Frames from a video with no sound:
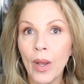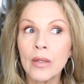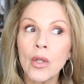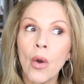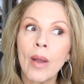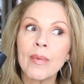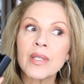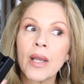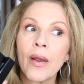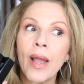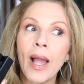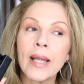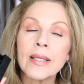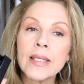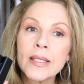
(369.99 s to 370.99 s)
Well, no, I'm
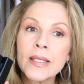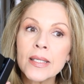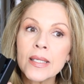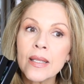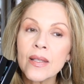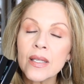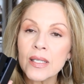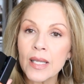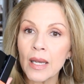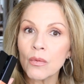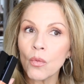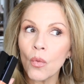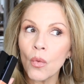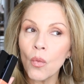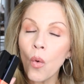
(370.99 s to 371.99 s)
sorry. I did see these
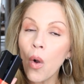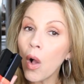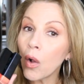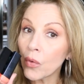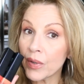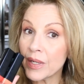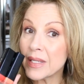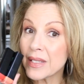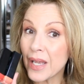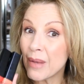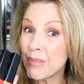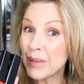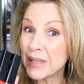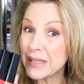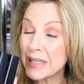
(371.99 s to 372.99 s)
at Walgreens,
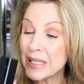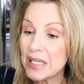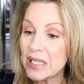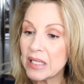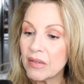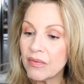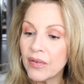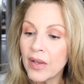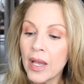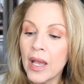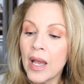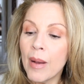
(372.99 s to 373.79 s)
I believe.